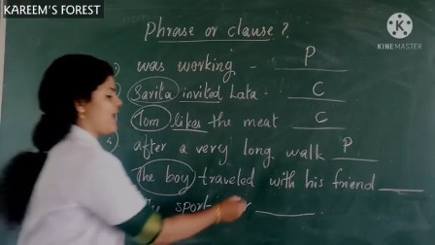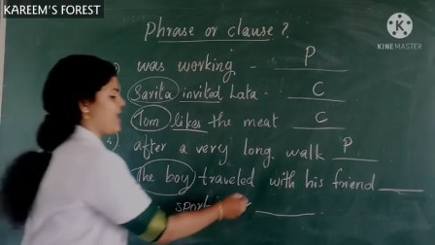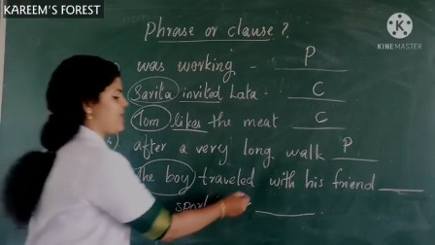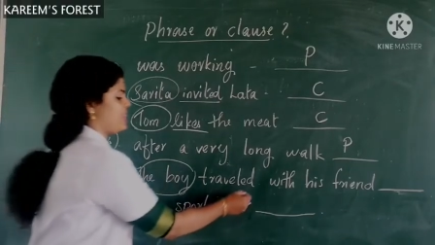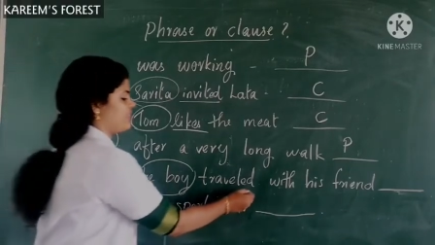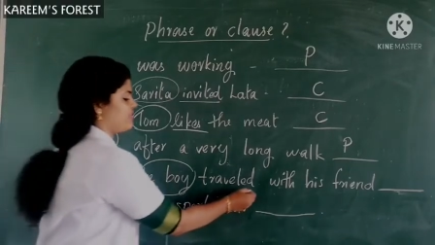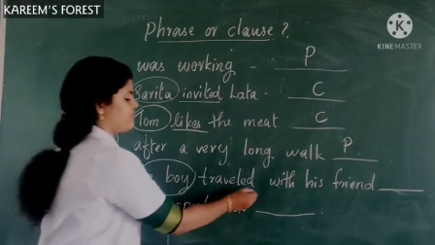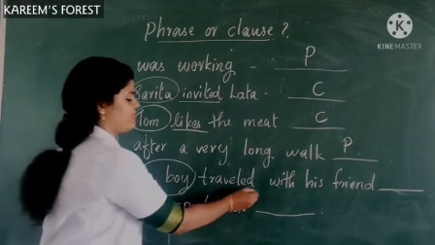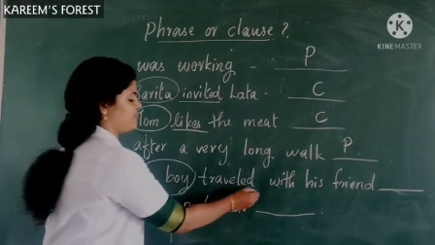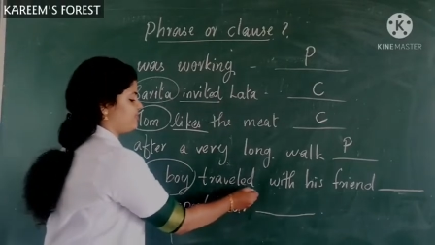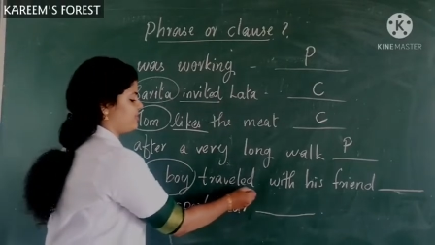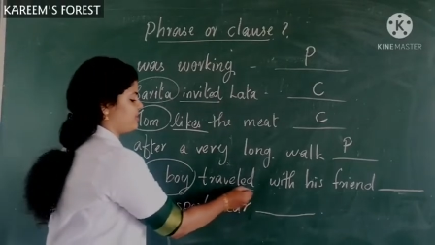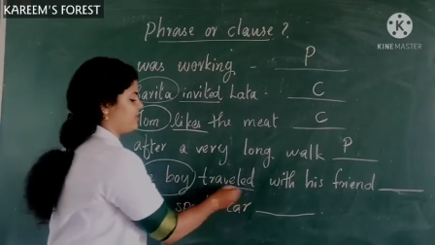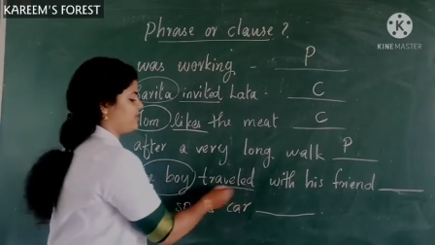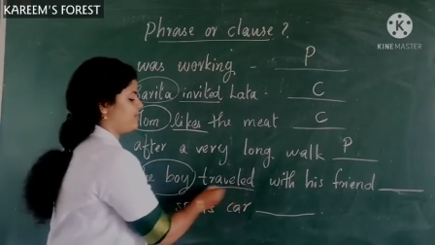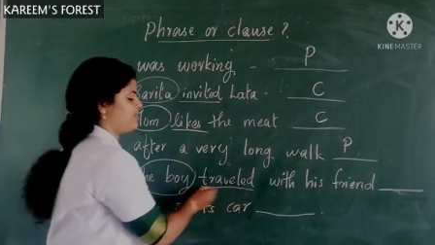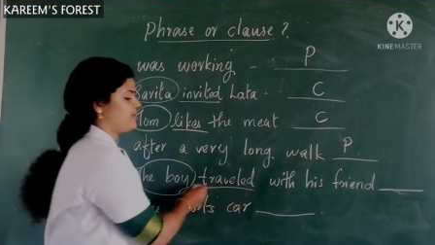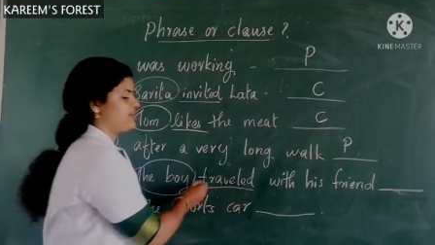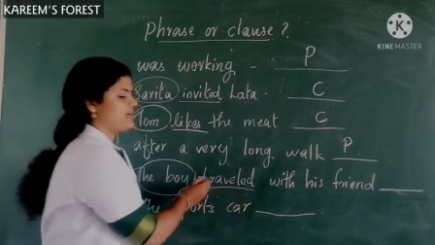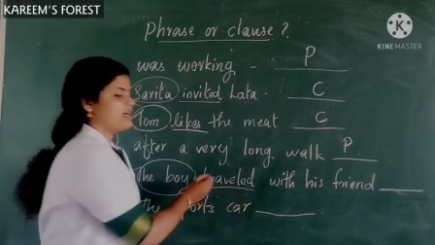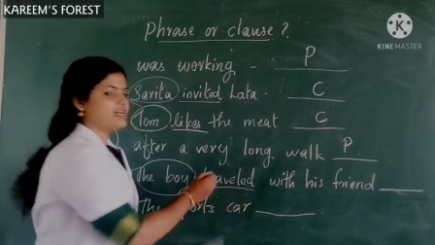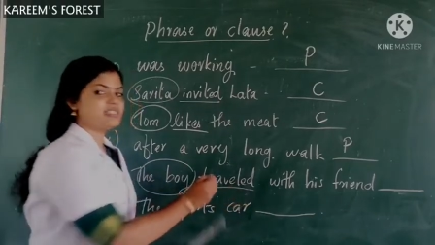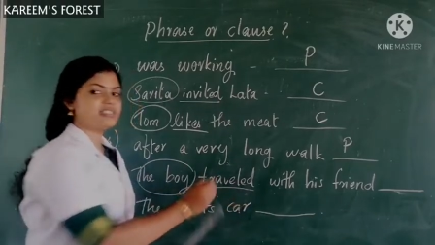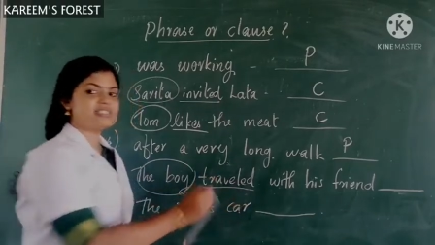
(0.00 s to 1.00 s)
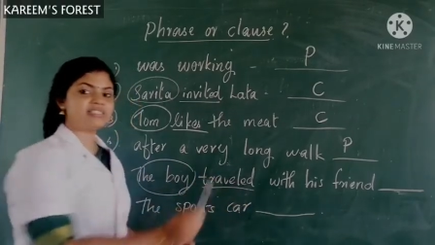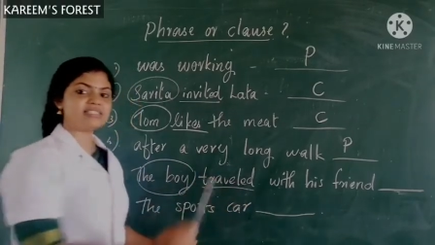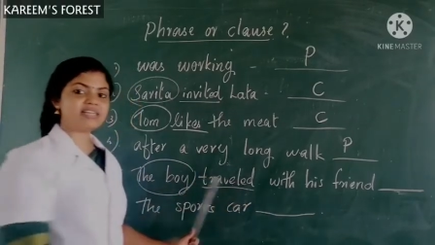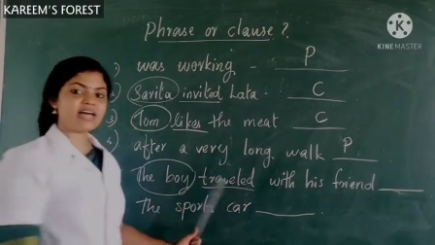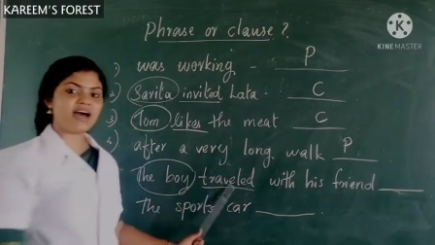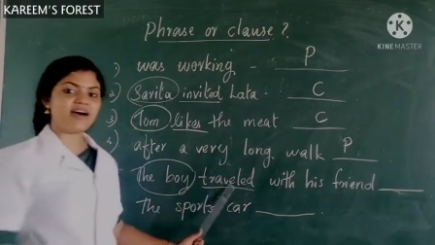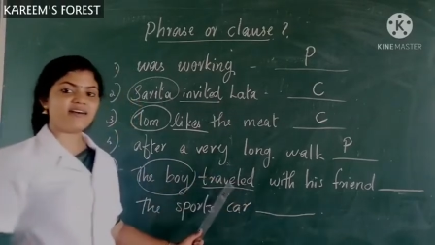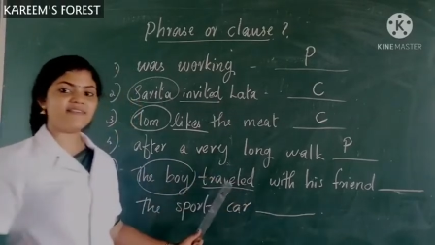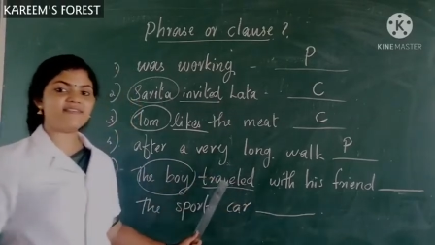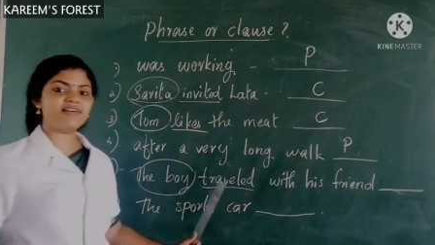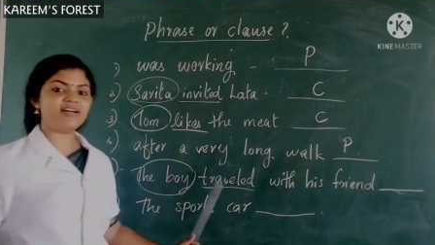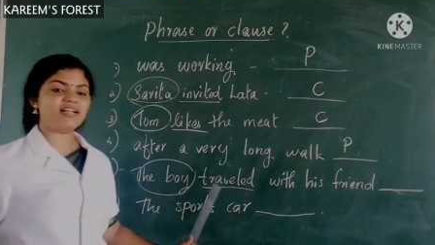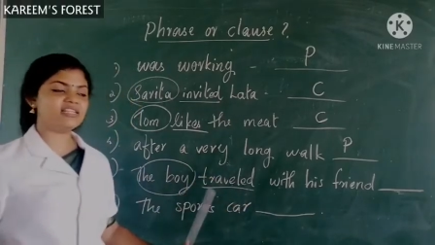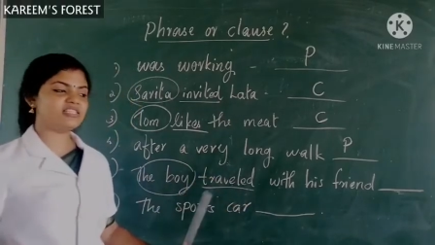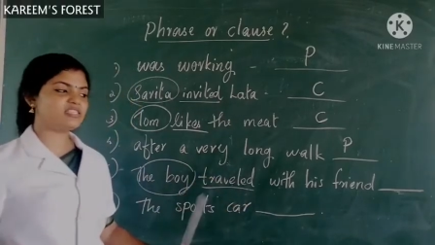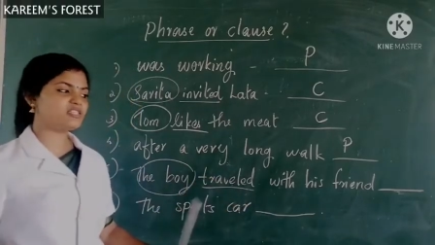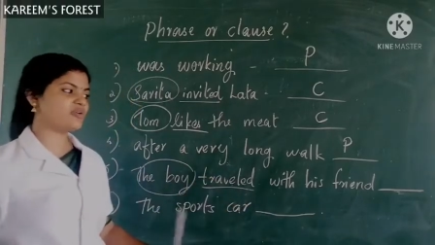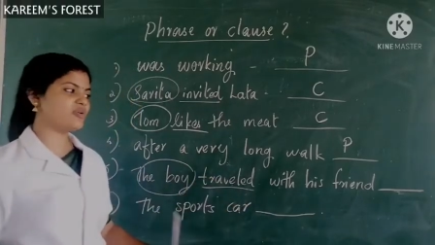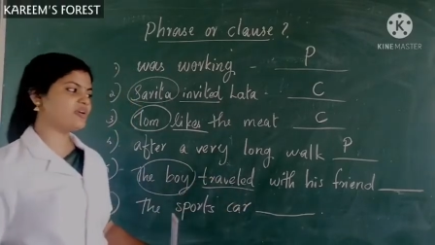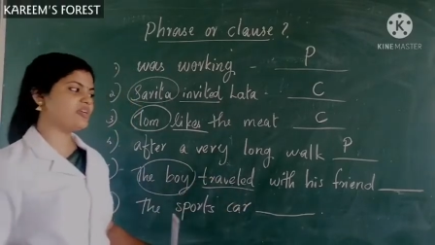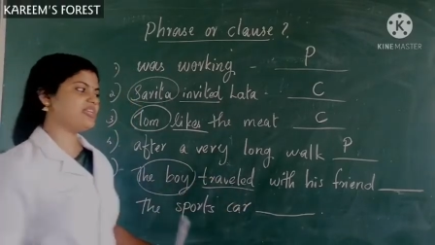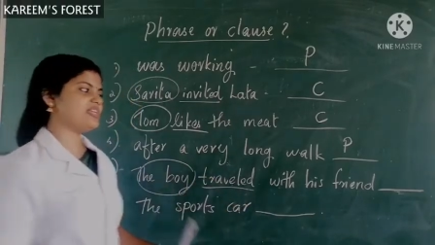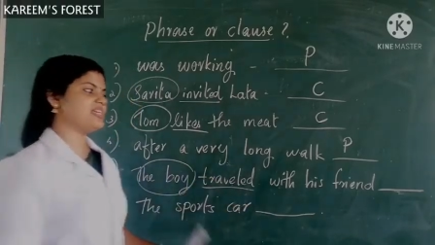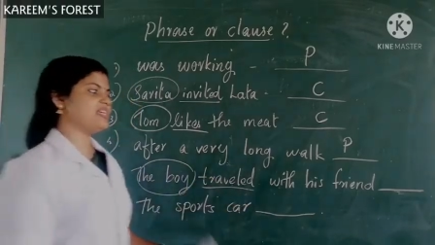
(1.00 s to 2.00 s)
and the verb travel.
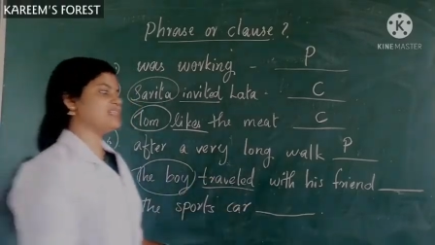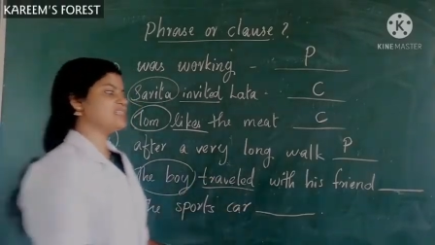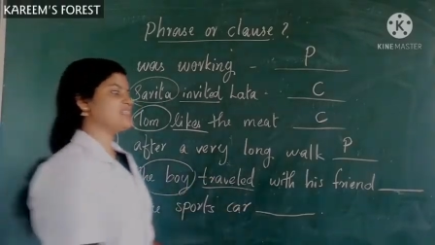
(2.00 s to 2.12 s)
So it